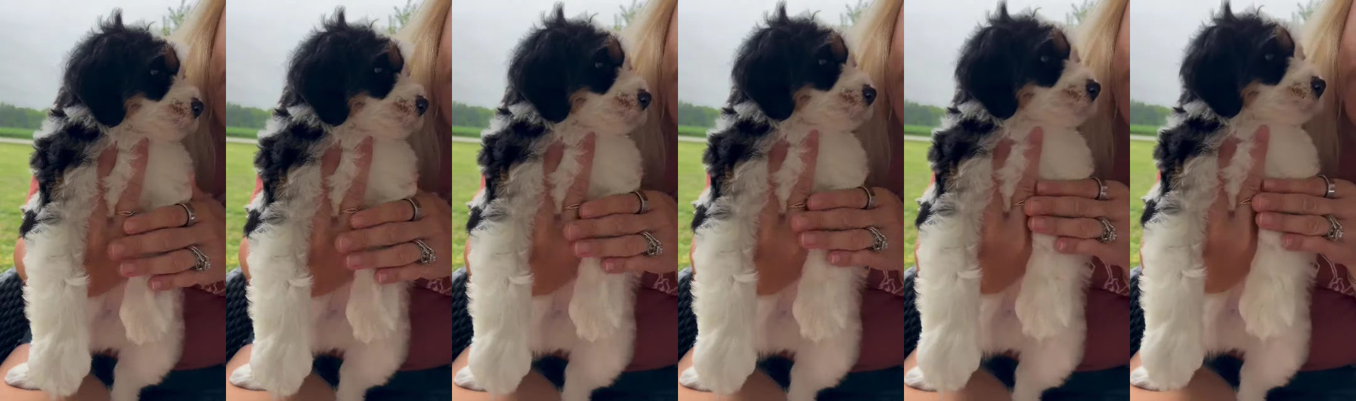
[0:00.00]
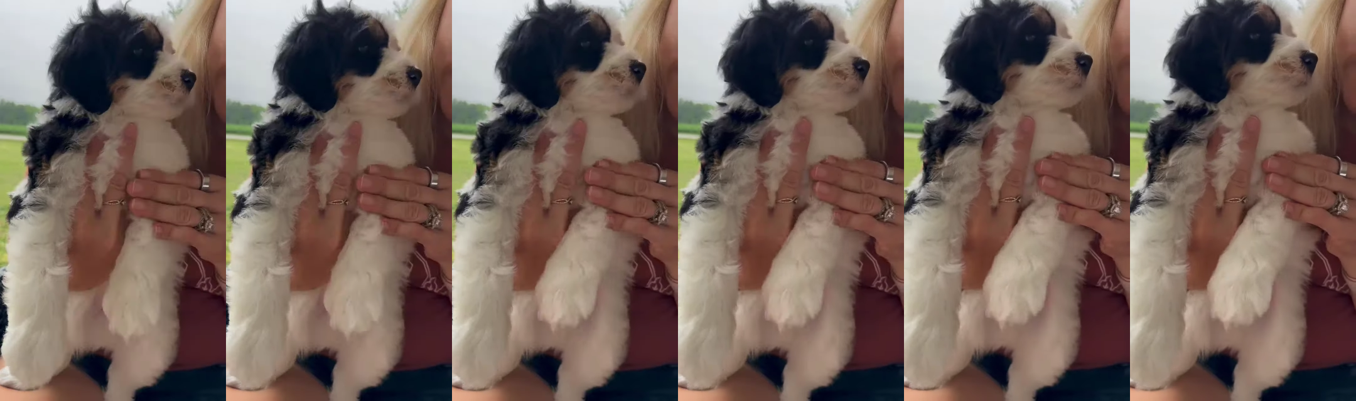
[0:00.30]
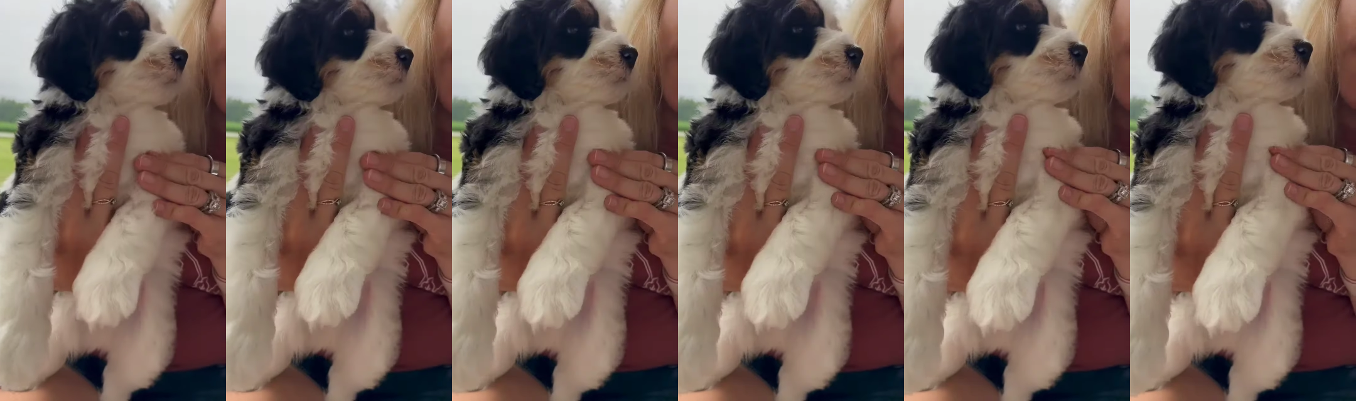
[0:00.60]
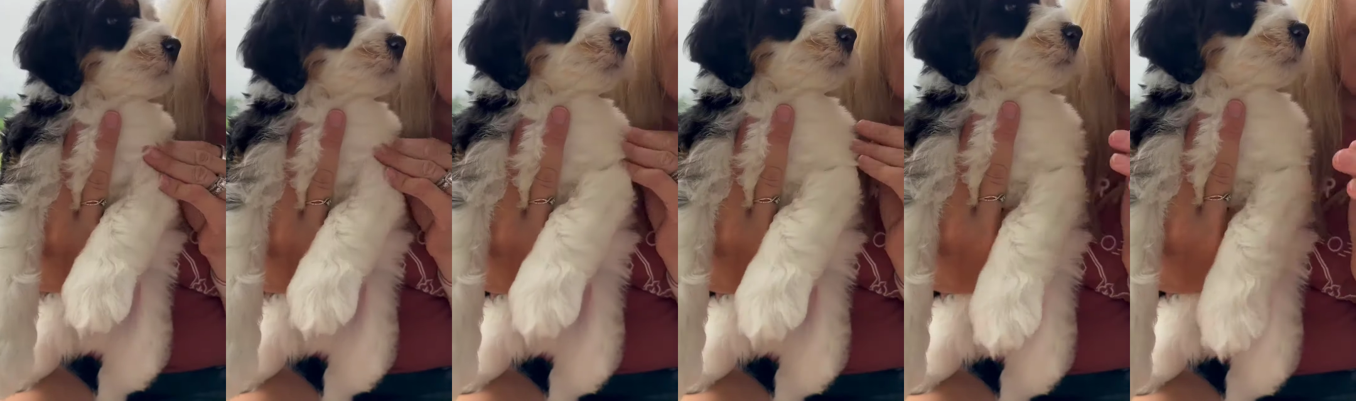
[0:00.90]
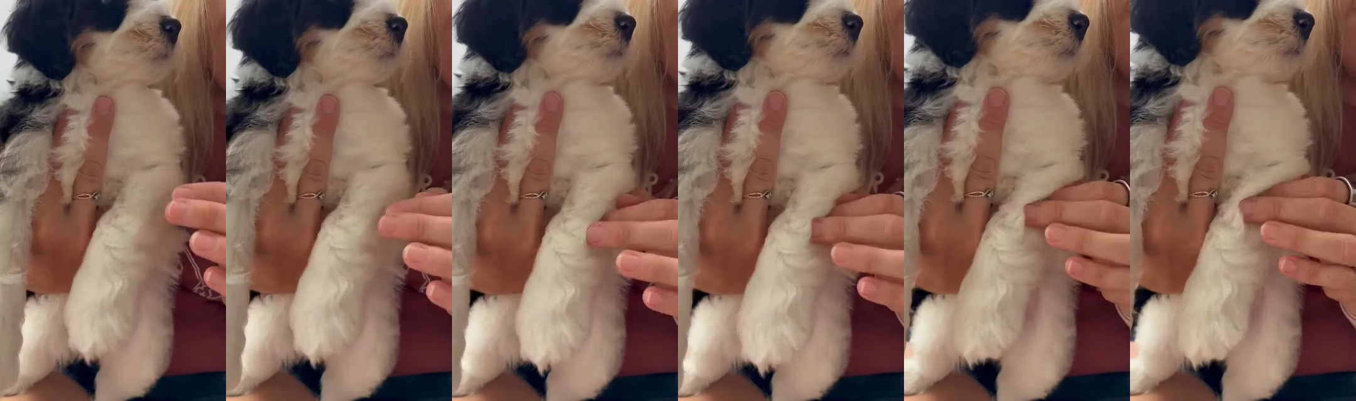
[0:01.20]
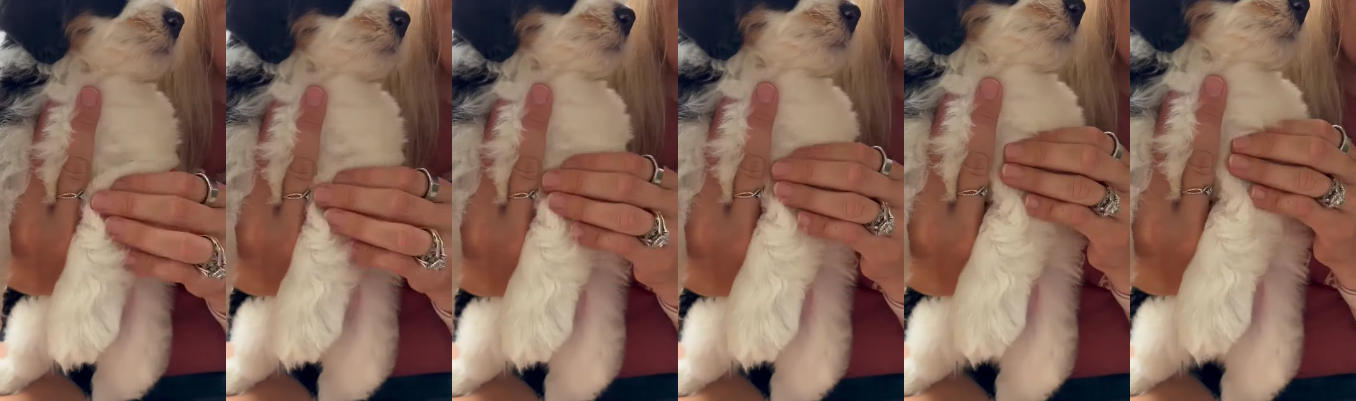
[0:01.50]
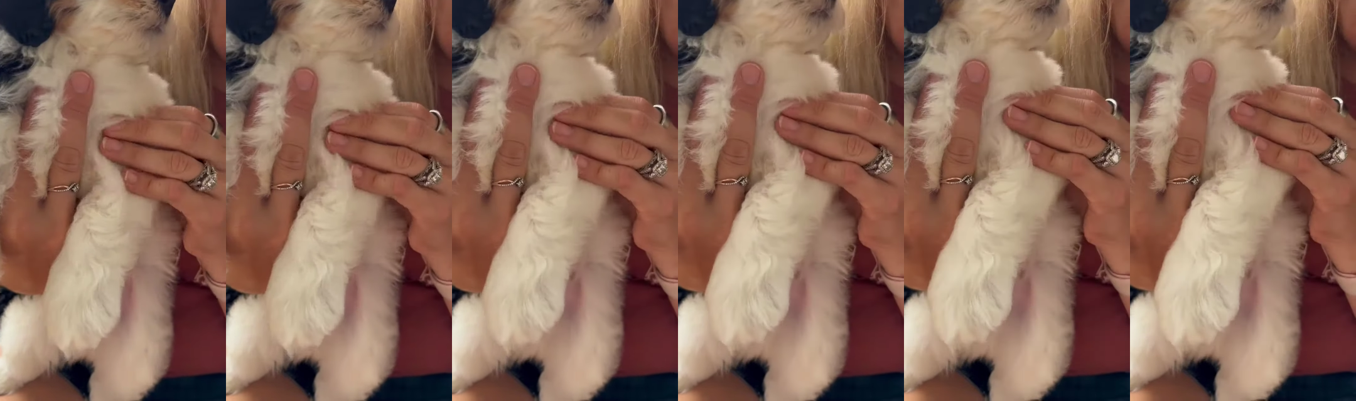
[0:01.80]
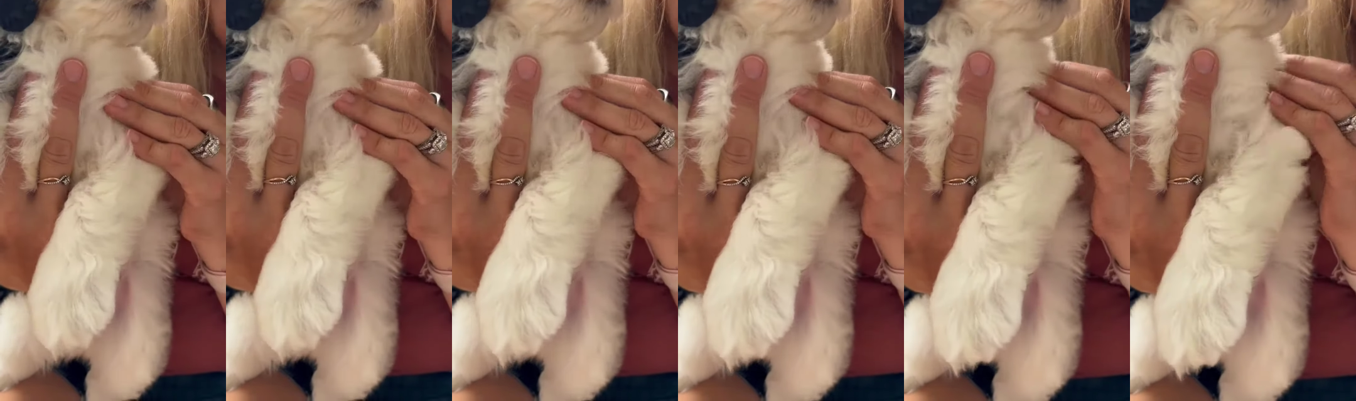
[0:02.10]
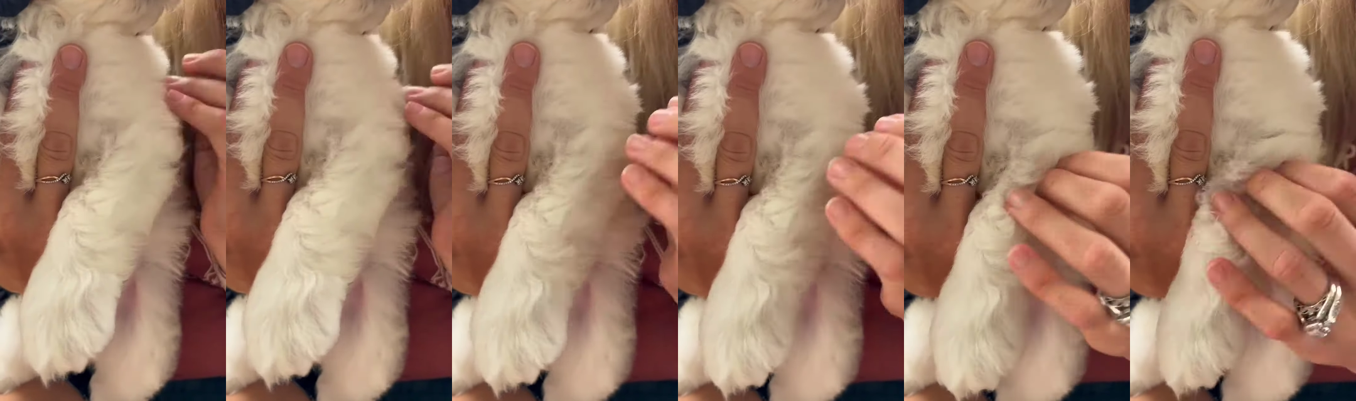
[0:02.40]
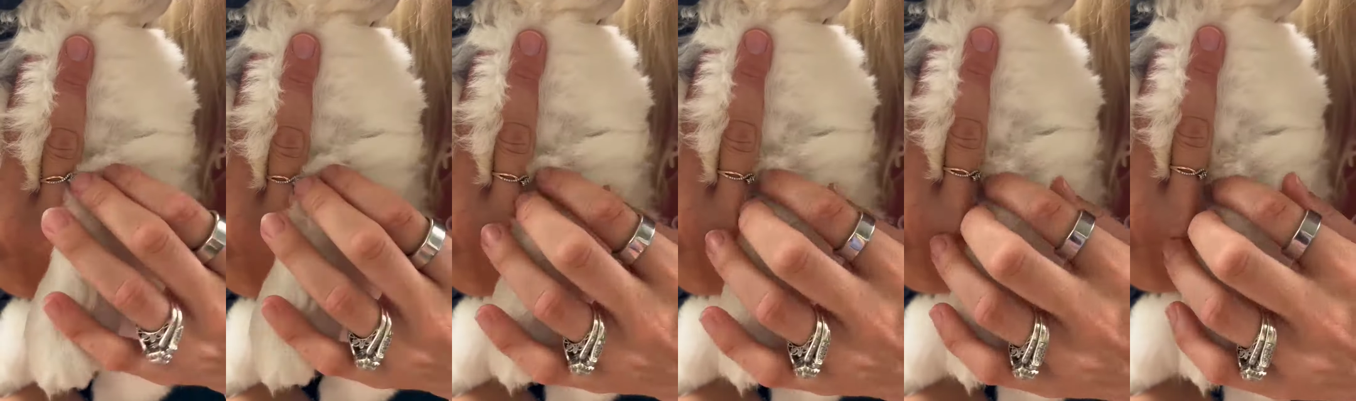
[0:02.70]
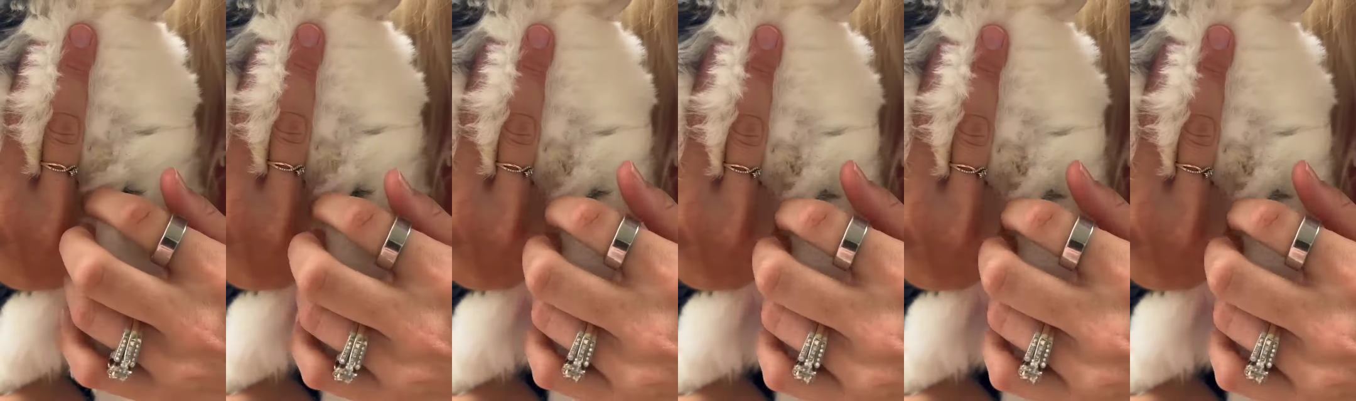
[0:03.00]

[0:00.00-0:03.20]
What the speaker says: Nobody's mouth can be seen.